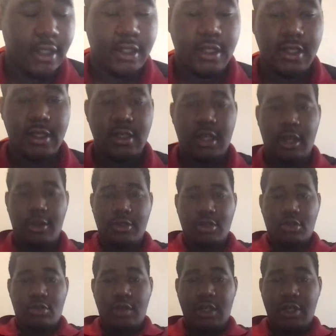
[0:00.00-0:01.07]
This
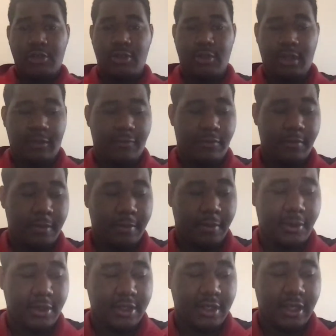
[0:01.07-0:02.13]
character really stood out for me
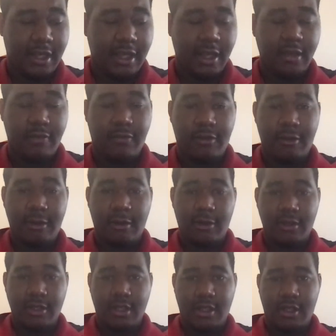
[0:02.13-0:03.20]
because he had a very
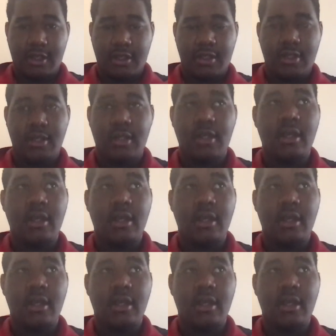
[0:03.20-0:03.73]
context